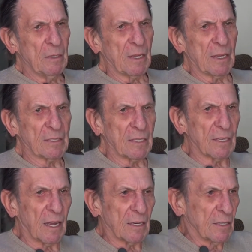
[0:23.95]
They get their
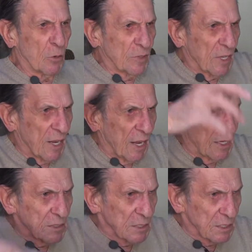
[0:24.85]
tallit over their
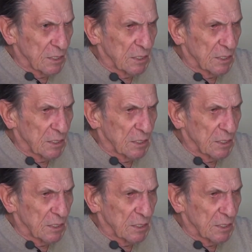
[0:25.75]
heads